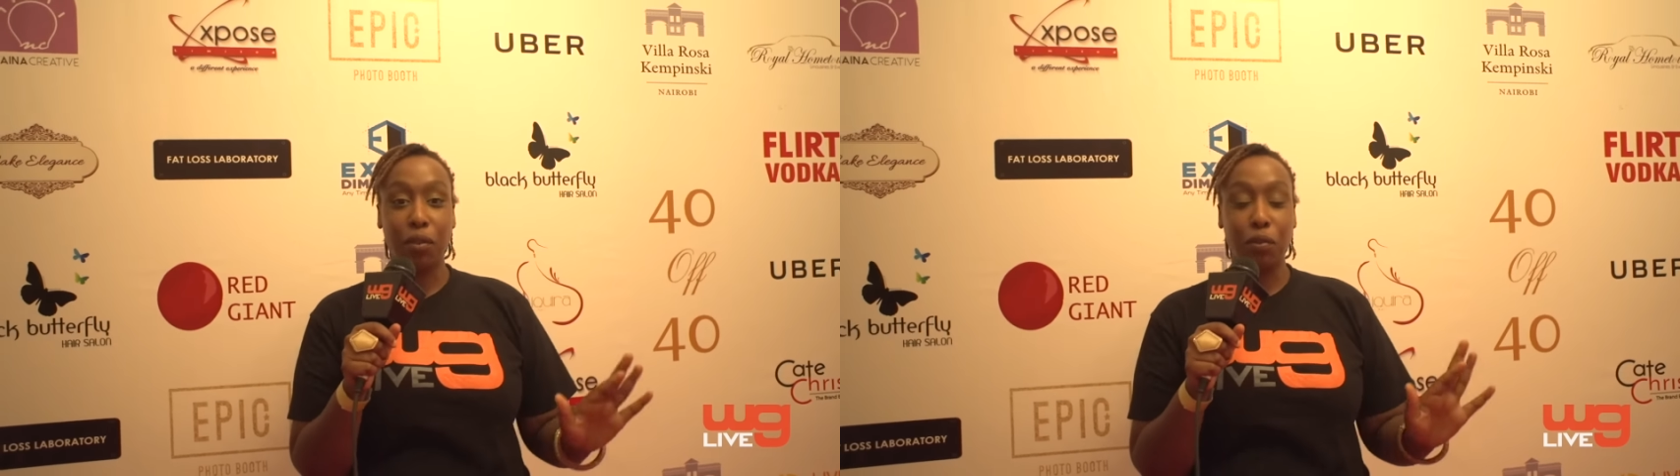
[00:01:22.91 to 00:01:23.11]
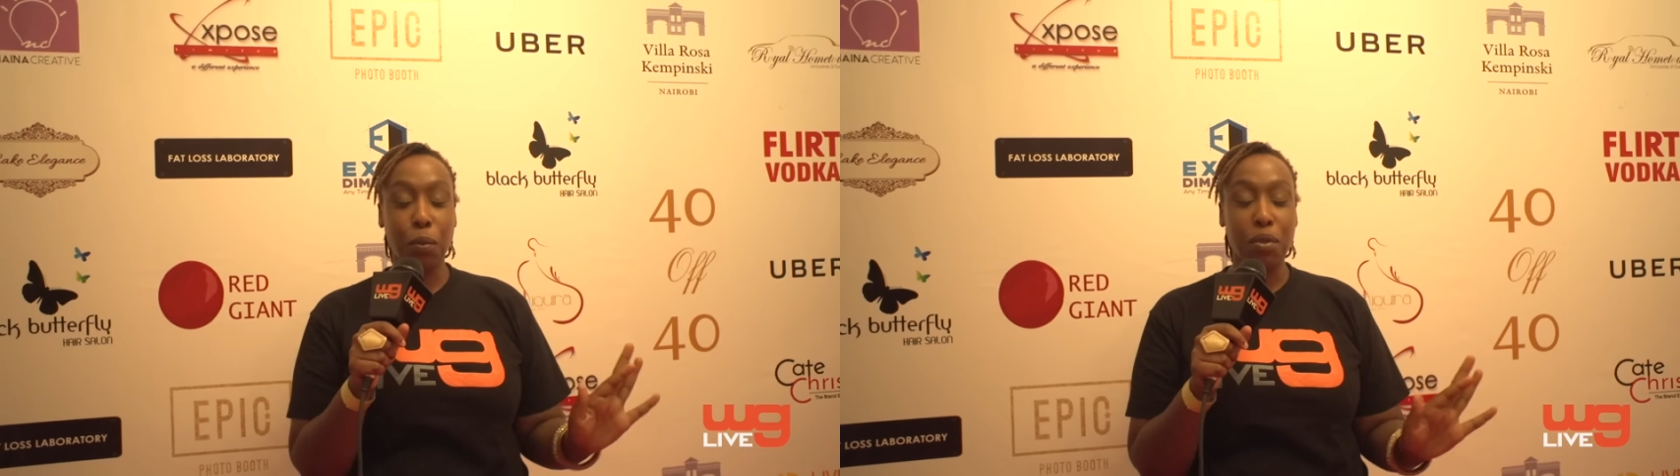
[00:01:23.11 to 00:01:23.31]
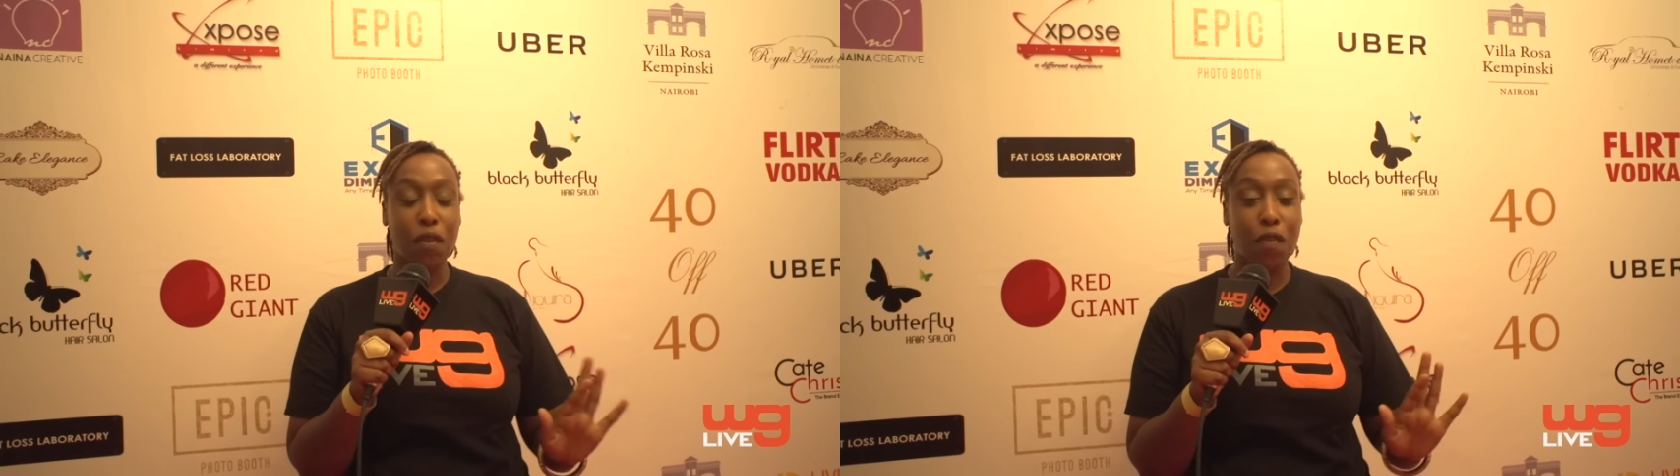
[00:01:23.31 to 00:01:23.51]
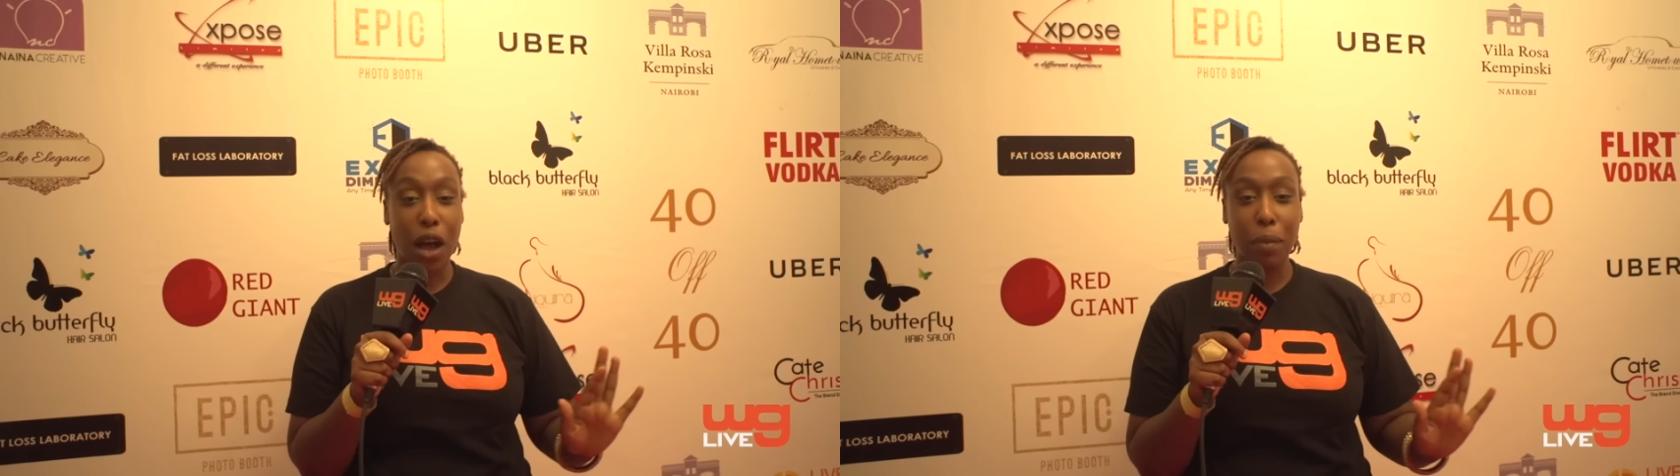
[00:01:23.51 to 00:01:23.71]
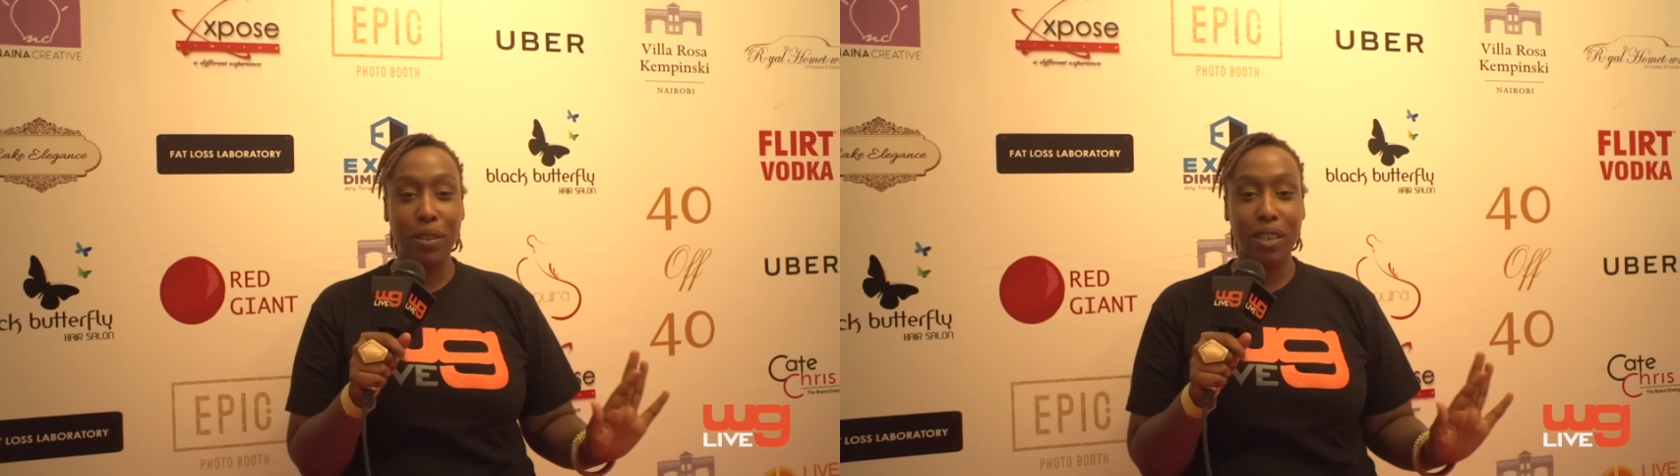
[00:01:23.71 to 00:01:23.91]
from the
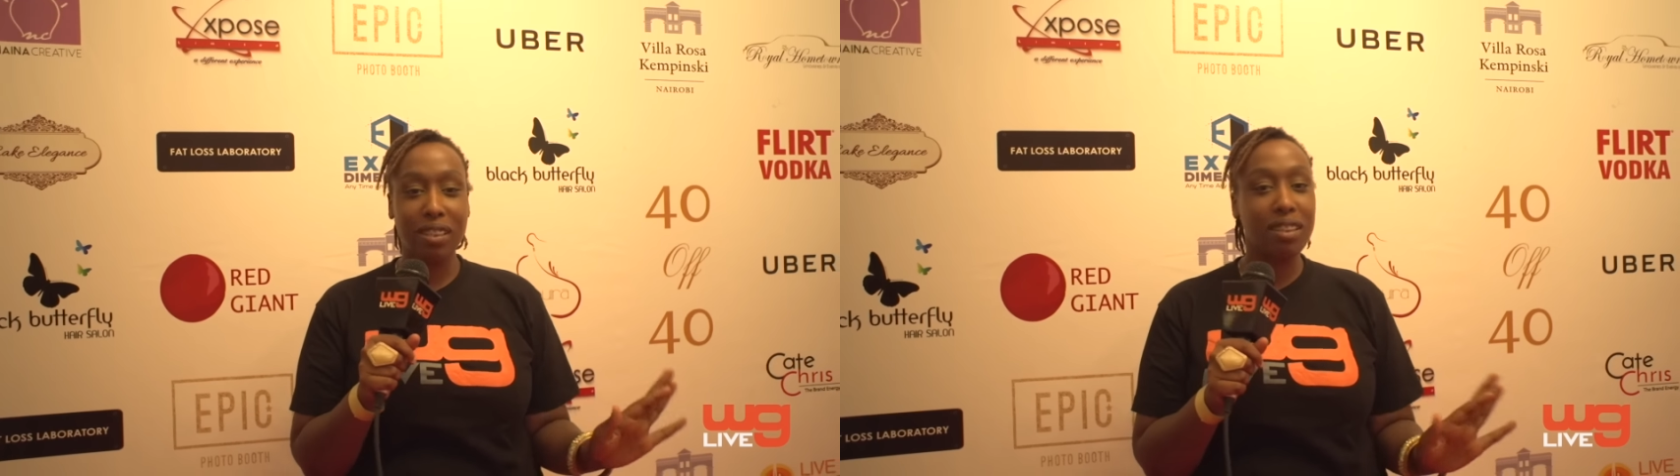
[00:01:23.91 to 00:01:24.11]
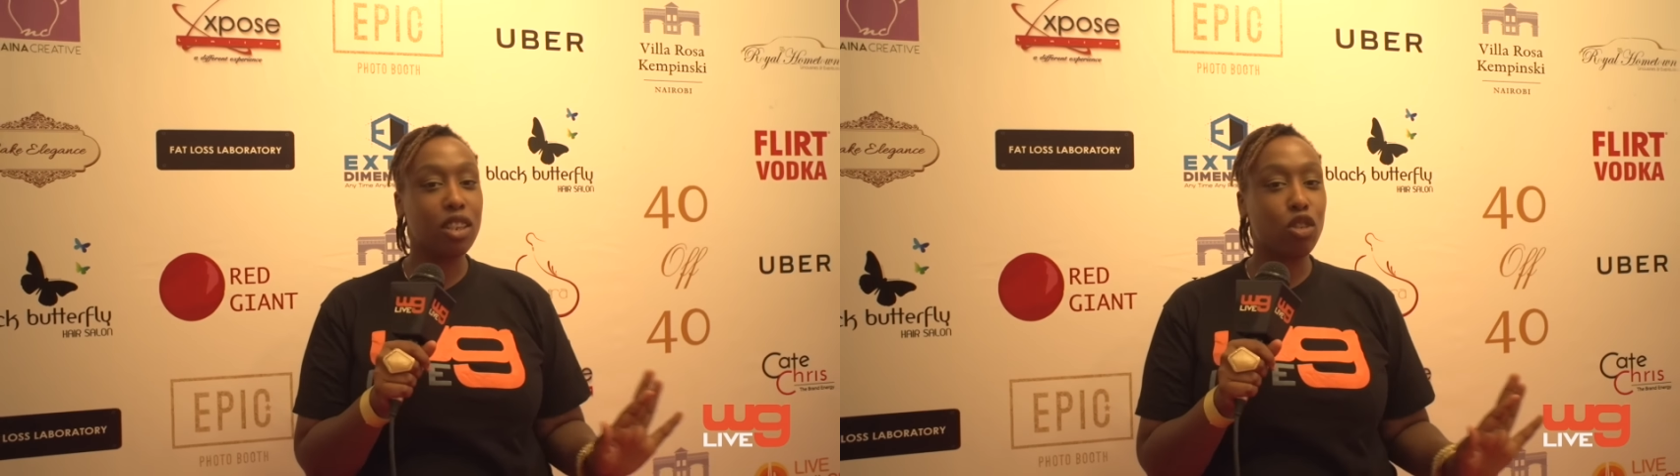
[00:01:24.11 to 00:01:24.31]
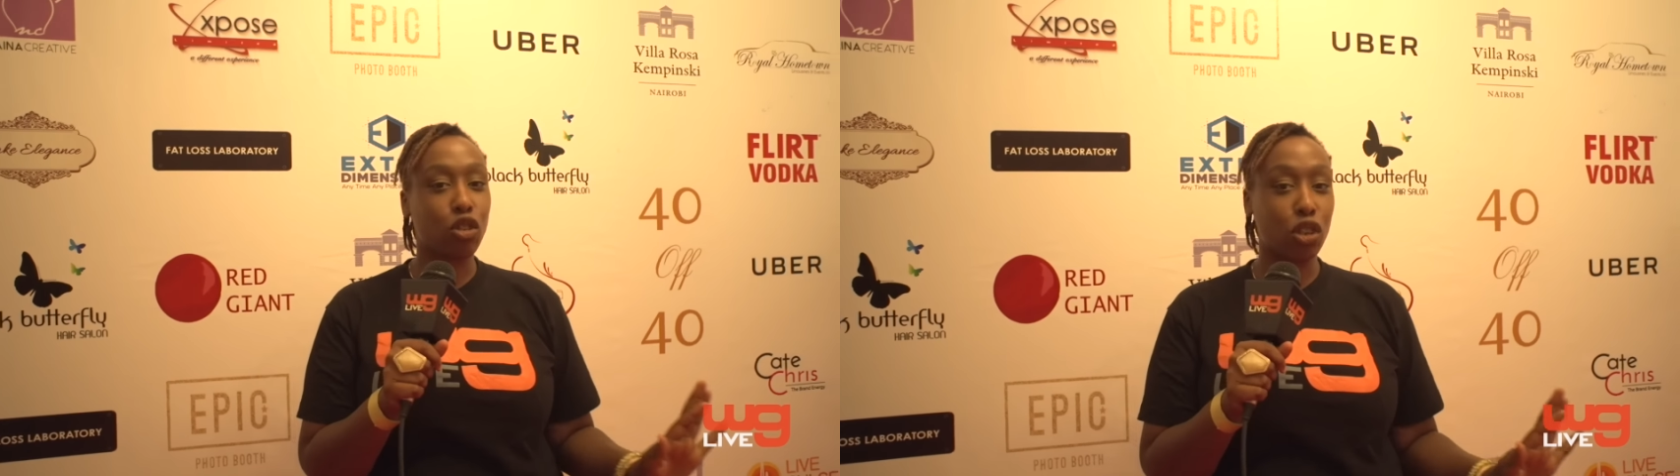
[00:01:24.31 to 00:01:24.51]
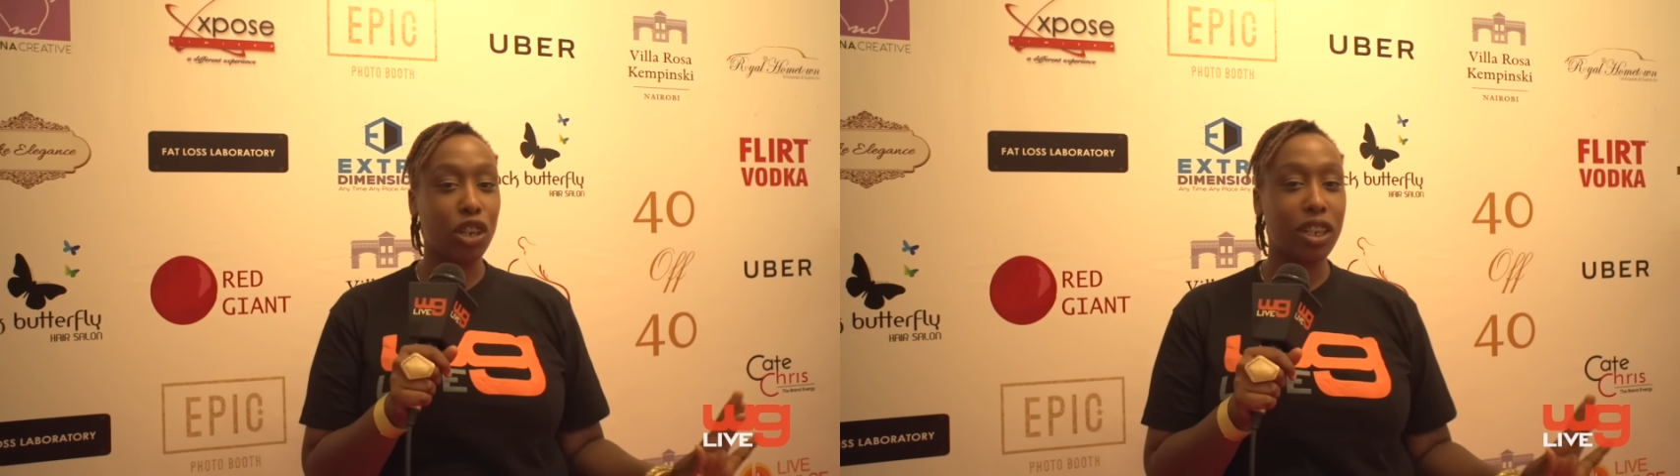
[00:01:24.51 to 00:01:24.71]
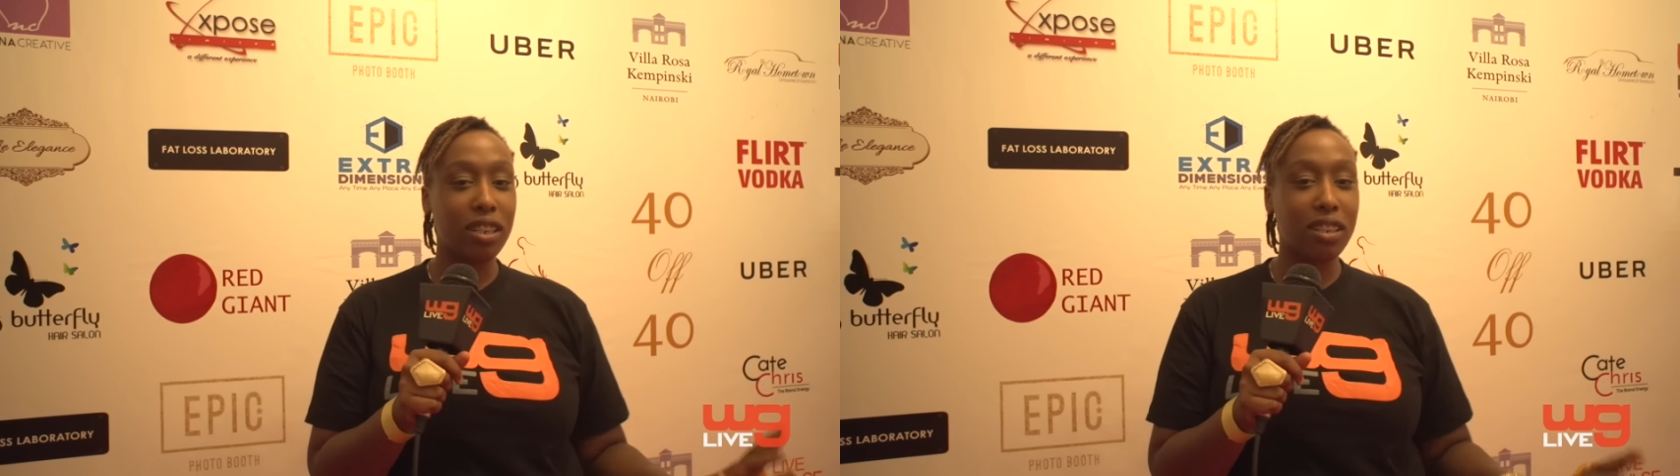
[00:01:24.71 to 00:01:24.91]
fabulous,
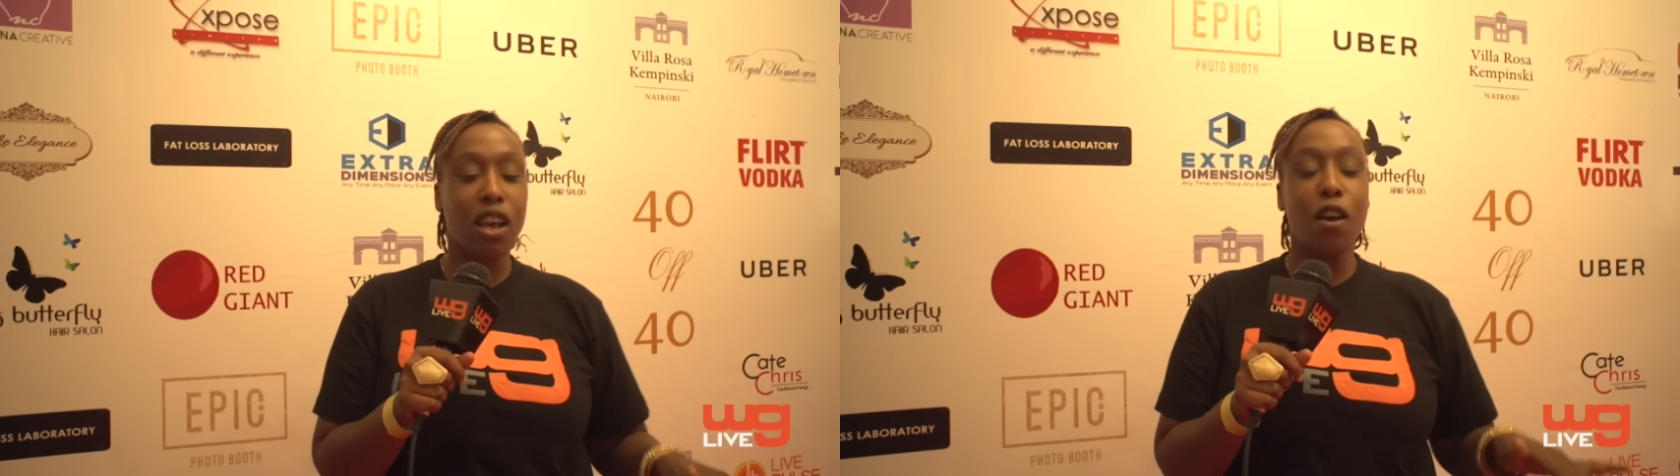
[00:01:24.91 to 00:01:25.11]
luxurious